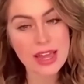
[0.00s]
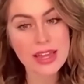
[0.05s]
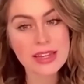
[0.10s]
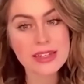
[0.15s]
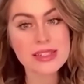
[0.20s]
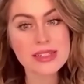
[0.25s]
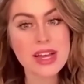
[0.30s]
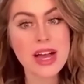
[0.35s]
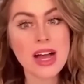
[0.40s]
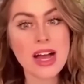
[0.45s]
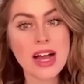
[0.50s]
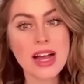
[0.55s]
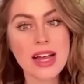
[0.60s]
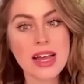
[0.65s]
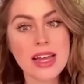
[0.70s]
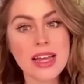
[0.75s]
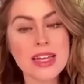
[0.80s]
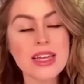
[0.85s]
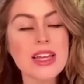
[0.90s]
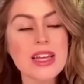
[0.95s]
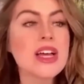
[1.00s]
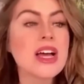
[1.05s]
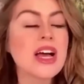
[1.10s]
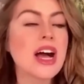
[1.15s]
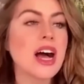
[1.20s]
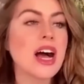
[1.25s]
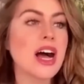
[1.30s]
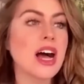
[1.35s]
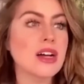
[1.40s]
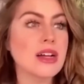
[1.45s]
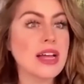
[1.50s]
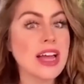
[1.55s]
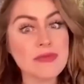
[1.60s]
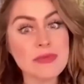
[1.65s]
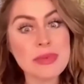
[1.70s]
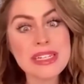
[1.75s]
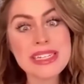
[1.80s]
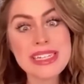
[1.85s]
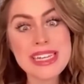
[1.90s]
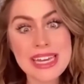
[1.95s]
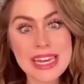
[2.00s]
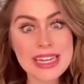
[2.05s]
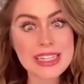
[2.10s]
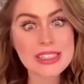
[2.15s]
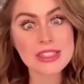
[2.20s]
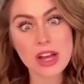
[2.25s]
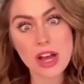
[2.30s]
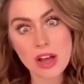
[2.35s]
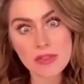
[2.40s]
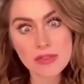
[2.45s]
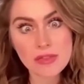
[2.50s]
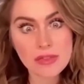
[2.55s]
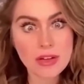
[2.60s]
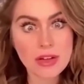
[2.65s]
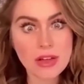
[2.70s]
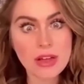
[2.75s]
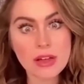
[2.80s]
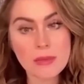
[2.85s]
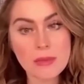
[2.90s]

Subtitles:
and I have been kicked off.